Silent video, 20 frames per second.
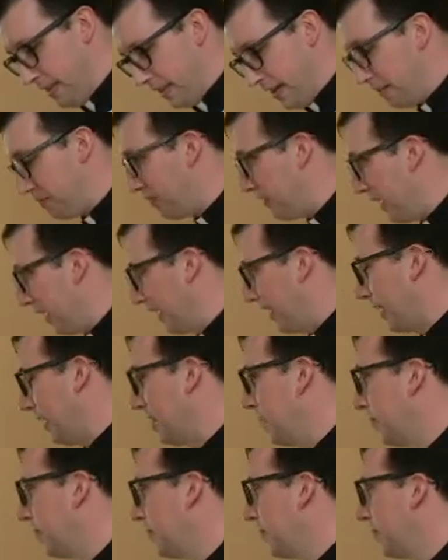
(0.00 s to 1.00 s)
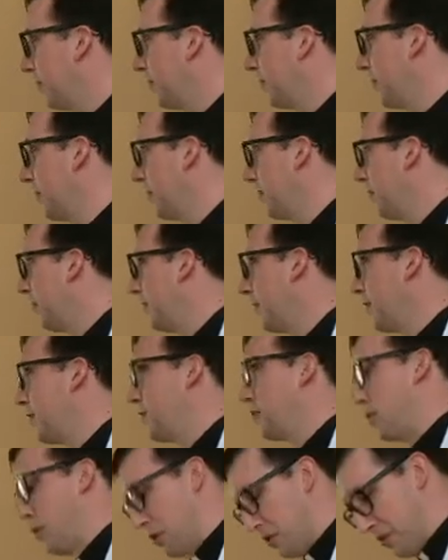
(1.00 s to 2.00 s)
And finally,
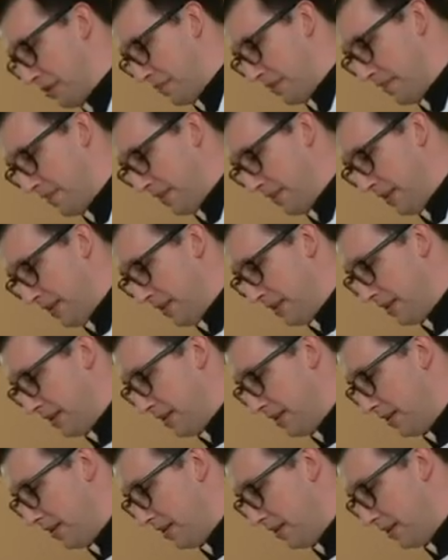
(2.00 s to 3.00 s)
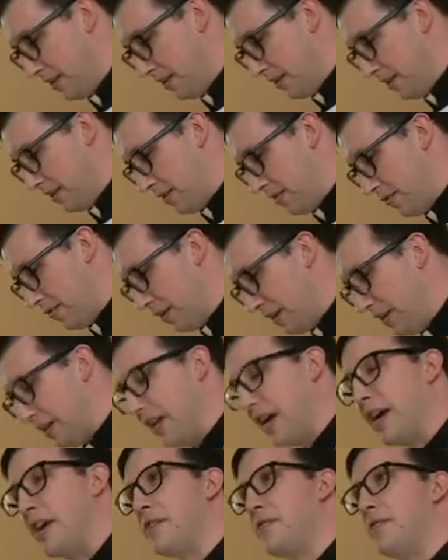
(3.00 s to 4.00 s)
of course, real
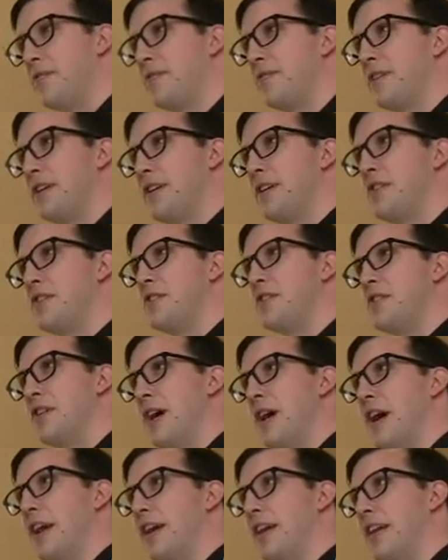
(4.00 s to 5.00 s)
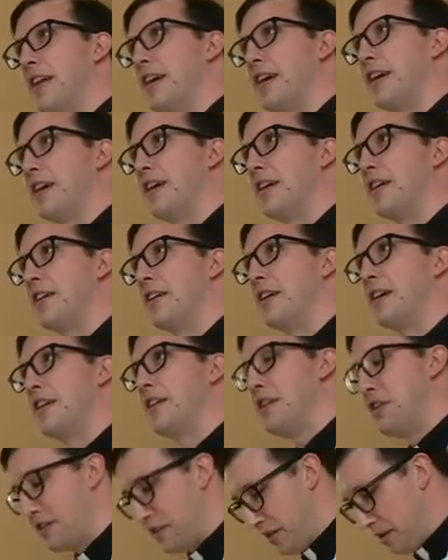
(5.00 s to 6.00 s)
life is not like a
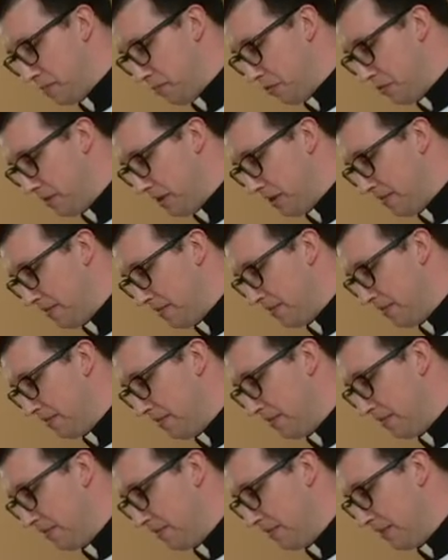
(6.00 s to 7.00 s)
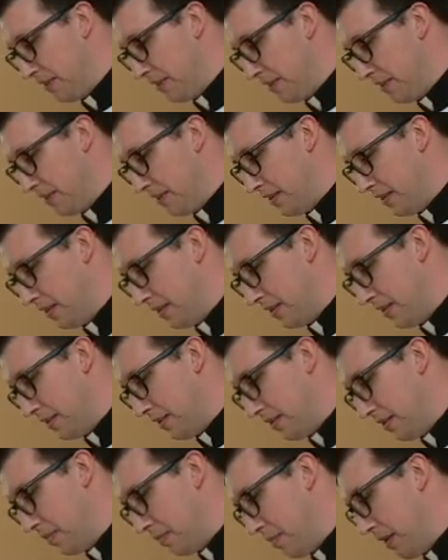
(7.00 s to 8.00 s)
Disney movie,
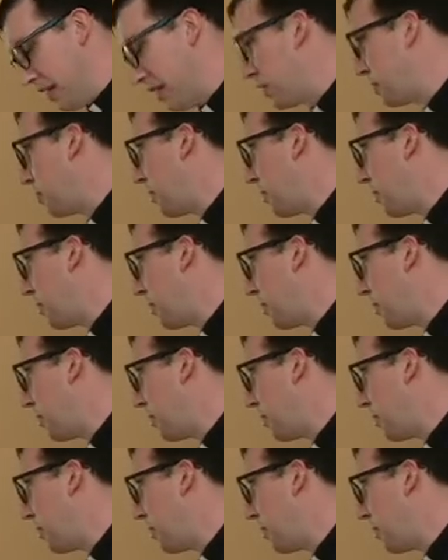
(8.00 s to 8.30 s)
because